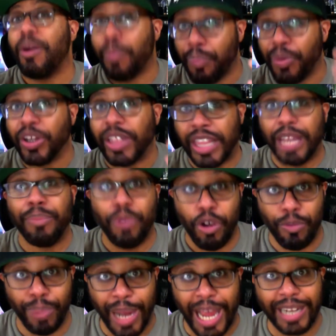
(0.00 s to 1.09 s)
put them on
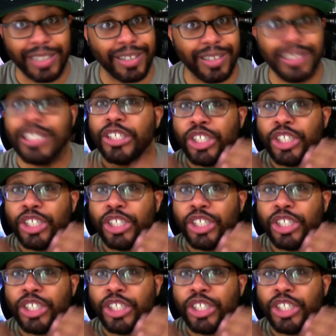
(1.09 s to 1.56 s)
blast.